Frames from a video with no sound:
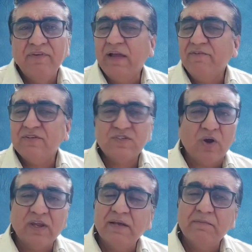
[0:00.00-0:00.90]
I was
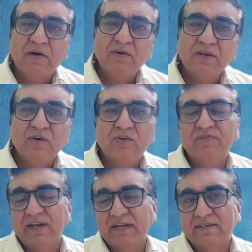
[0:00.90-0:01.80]
talking about a good
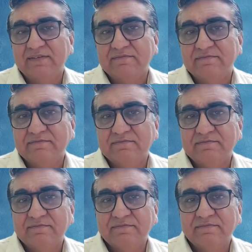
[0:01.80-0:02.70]
friend.
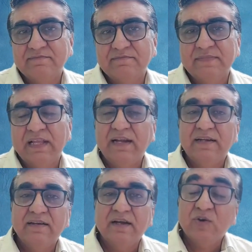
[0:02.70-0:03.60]
That
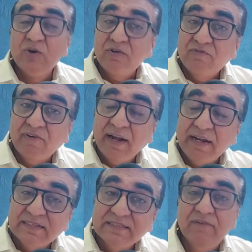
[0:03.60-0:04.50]
a good
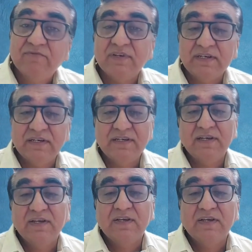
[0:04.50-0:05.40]
friend is someone
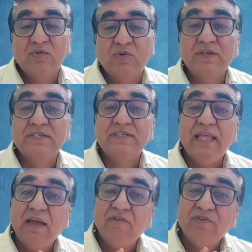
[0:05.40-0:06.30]
who is
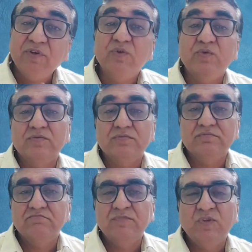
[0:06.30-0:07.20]
there for you
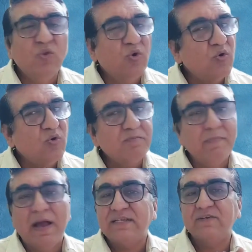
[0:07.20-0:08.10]
no
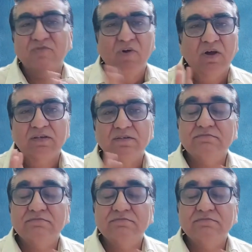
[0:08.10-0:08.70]
matter what,